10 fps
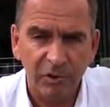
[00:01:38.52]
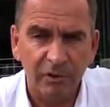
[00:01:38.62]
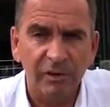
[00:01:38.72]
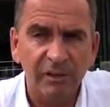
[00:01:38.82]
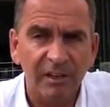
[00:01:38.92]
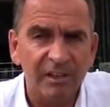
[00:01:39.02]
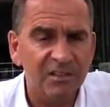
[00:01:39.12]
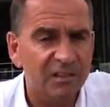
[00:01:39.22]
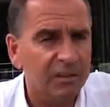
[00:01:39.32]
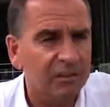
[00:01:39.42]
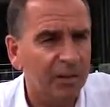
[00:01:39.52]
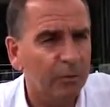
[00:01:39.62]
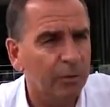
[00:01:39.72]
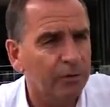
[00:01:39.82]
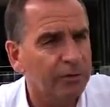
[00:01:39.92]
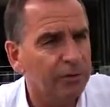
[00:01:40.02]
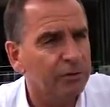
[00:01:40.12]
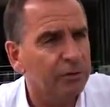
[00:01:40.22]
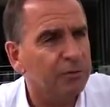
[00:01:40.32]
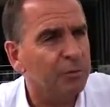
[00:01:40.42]
Jürgen can easily take profit
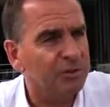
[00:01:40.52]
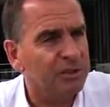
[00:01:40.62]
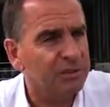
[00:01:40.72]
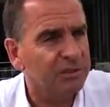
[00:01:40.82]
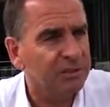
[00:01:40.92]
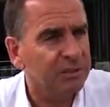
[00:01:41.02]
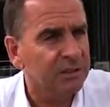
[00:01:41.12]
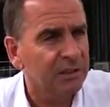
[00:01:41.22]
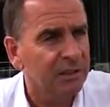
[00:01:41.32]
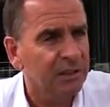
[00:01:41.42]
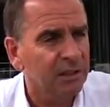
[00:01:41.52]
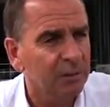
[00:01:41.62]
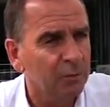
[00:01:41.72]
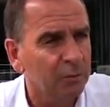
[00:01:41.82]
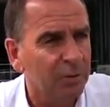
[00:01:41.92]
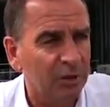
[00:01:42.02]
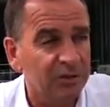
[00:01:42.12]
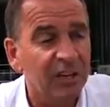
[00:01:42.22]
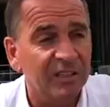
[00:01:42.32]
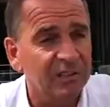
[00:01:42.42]
of those positions
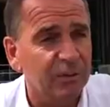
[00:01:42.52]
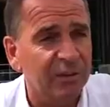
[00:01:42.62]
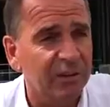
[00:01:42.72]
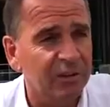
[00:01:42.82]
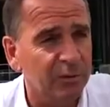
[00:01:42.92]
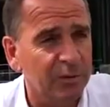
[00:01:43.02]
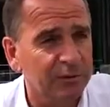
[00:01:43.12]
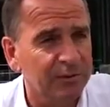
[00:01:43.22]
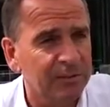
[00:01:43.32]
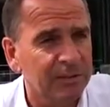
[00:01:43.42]
because he has to be there as well.